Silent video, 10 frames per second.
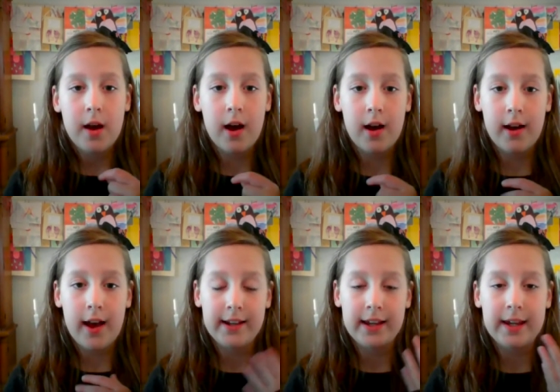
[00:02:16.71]
uh,
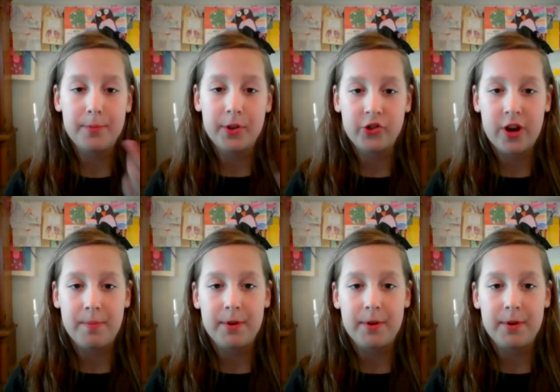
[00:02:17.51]
and keep the
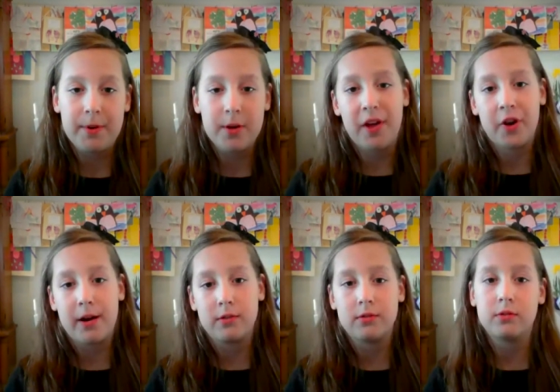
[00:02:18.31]
strip in your mouth
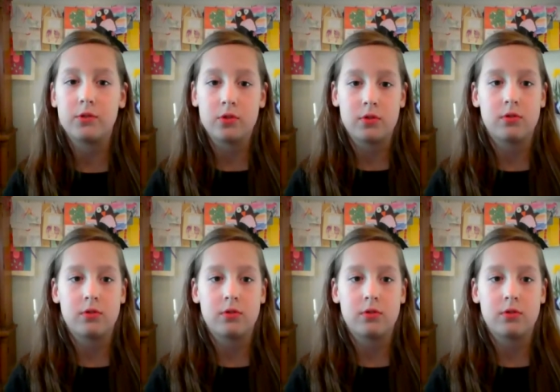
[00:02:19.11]
for about